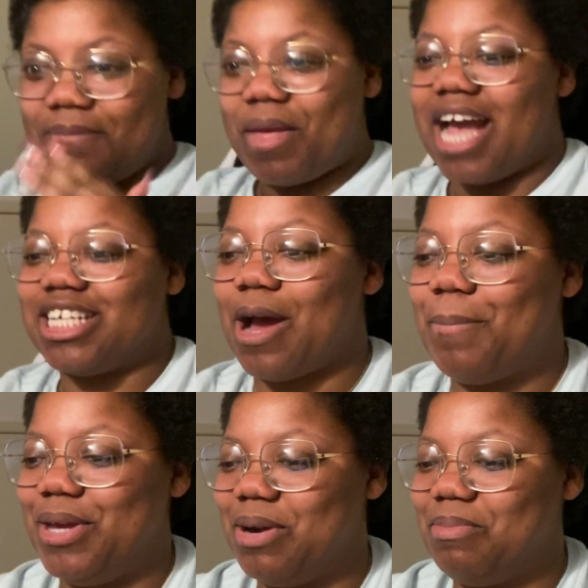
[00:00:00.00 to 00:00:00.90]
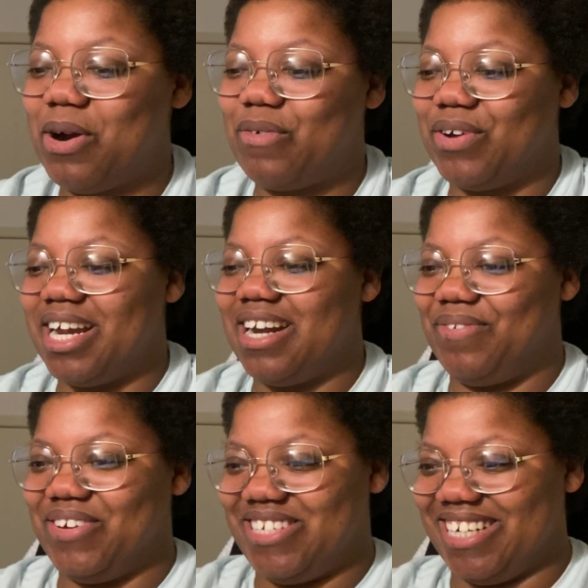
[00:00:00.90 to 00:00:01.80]
I shall be your boyfriend in the
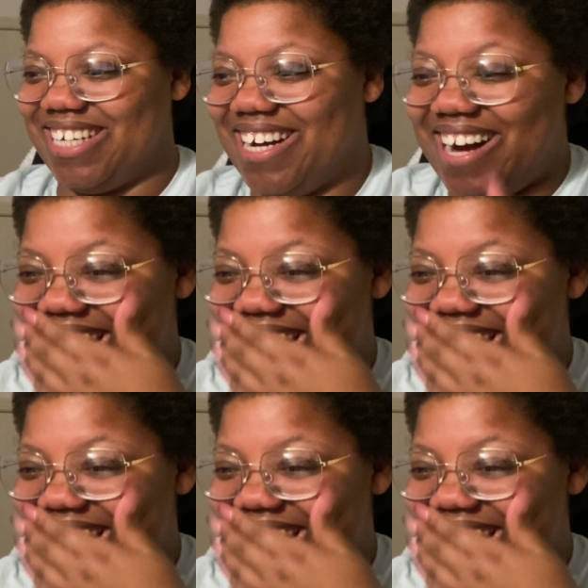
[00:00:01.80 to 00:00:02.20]
future. Oh!